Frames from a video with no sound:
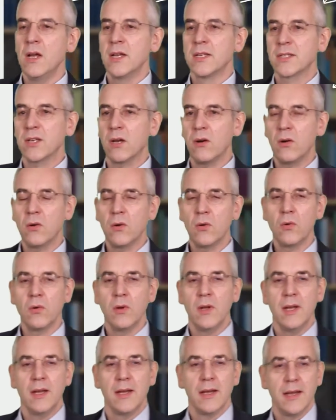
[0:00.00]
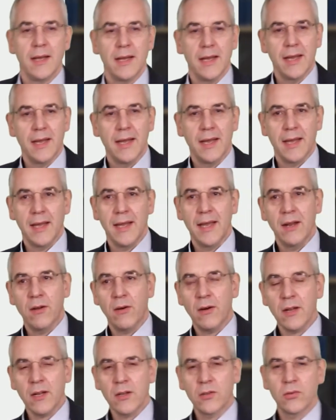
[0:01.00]
So in
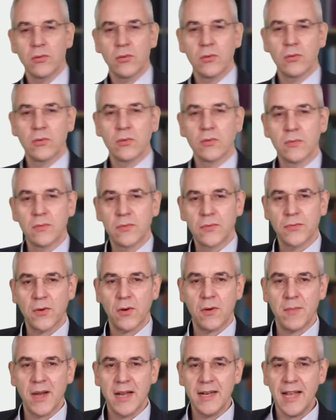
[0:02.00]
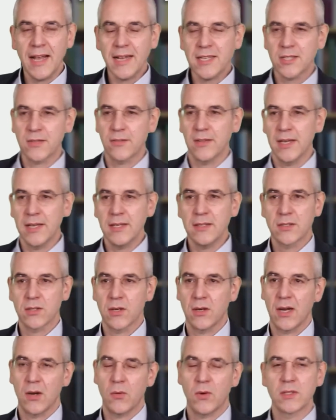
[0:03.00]
order to, for my next thing,
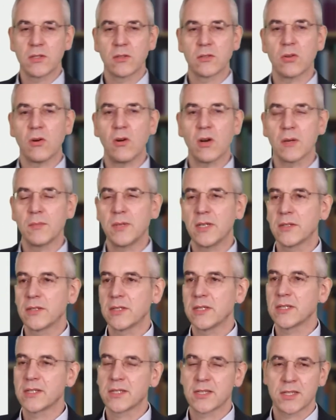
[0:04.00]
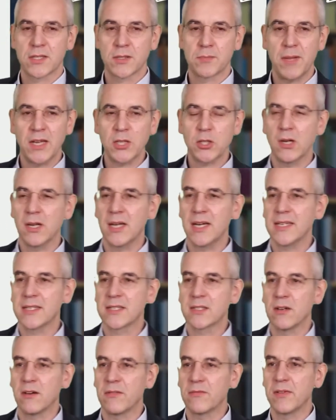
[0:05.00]
so I want to talk about this
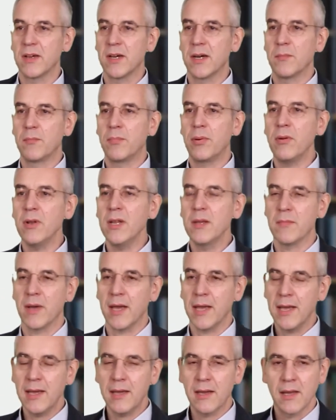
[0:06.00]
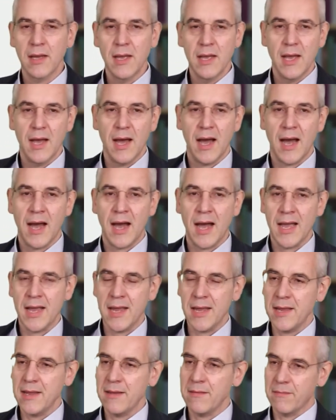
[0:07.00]
specialized software Polymake,
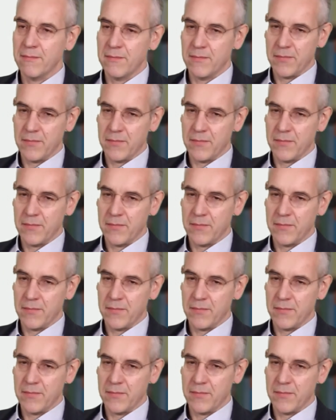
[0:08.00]
I,